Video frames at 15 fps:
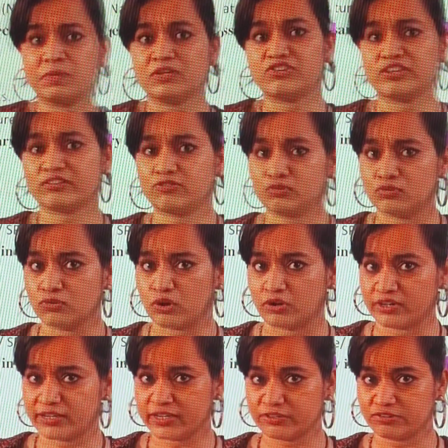has two
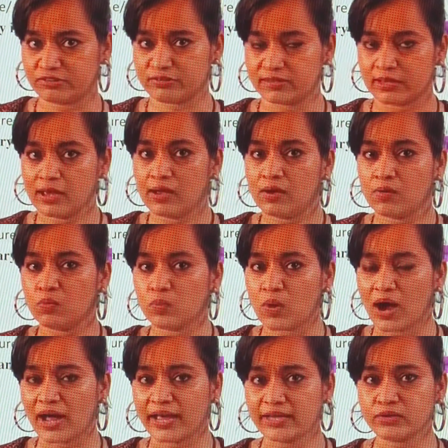connotations.
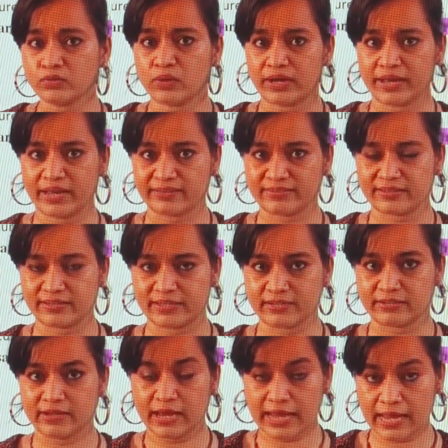Why do I
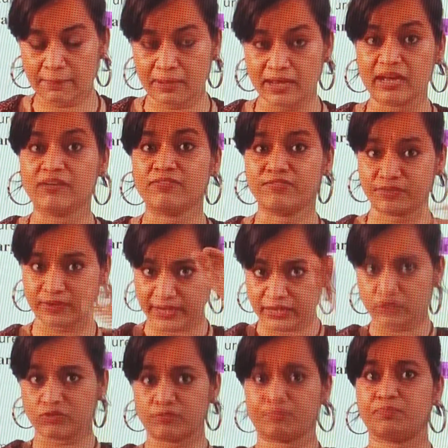hesitate? Am I afraid
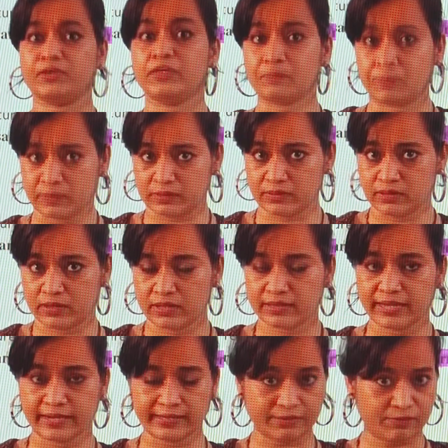of people,
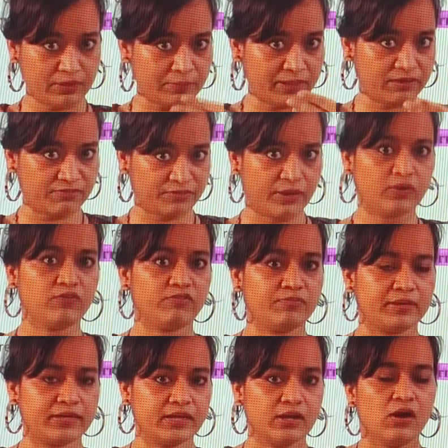that they will make fun of
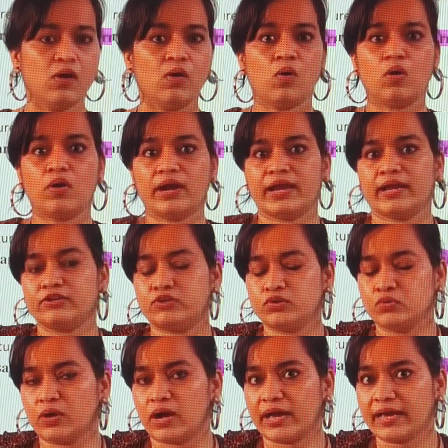me? Or
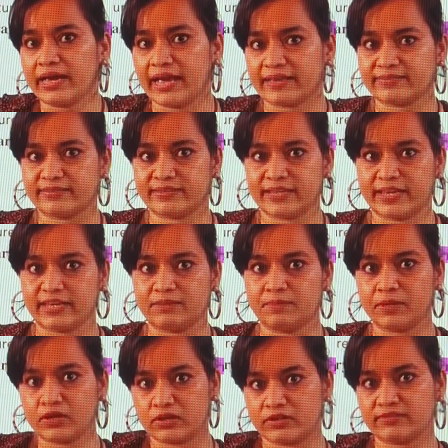do I hesitate
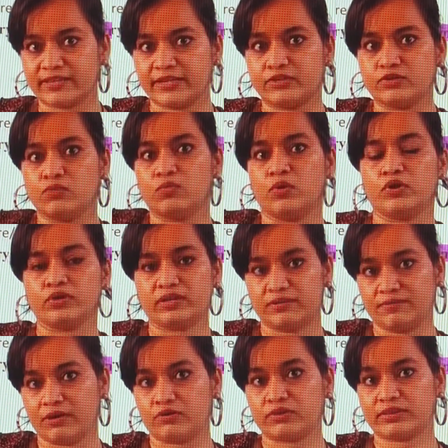because I don't want to give
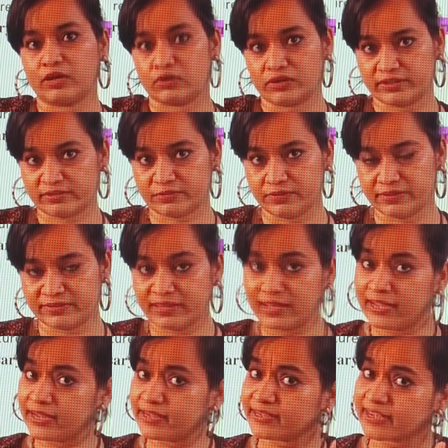out a thoughtless words?
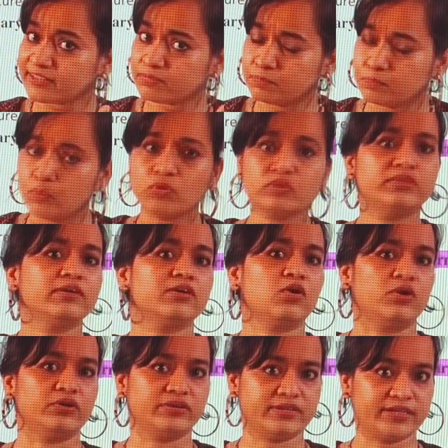It has both the
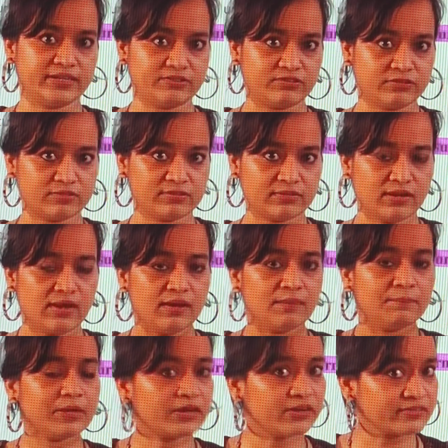connotations.
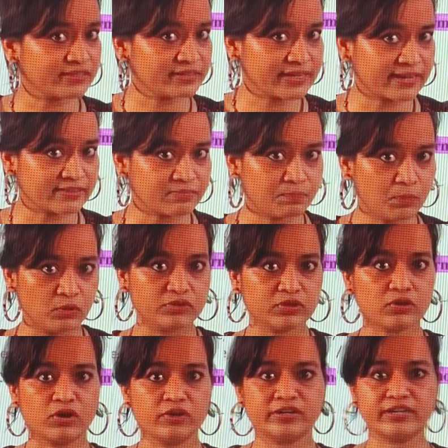Because it has both the
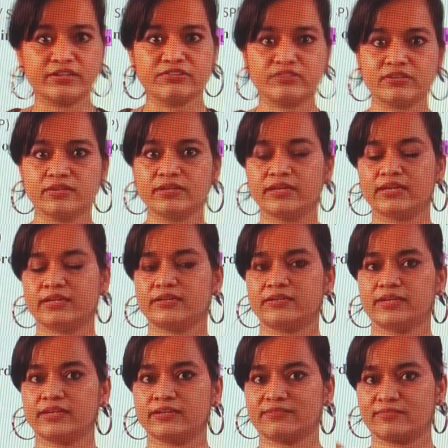connotation, it
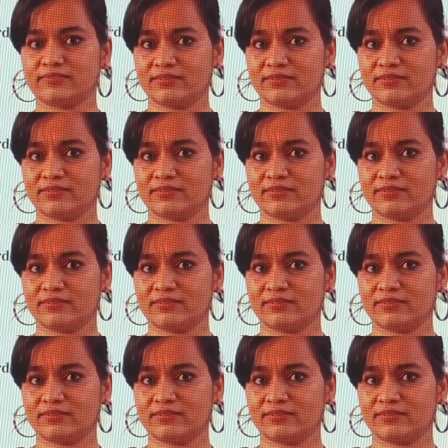is